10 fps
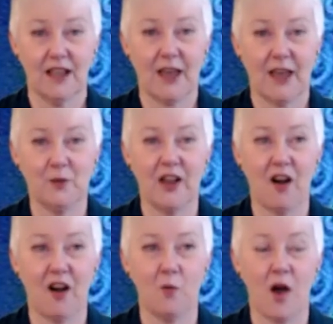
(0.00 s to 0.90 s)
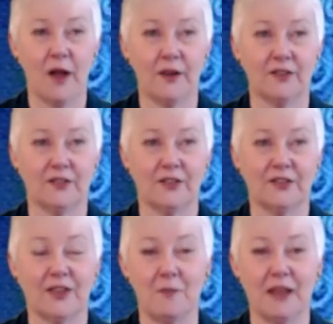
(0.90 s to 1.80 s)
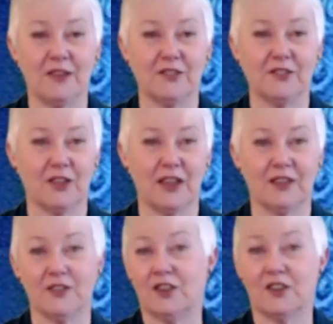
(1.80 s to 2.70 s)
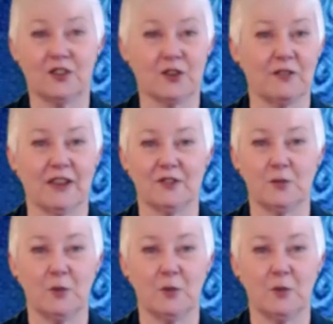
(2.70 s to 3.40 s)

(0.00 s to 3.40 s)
And we all want the same basic things and deserve it.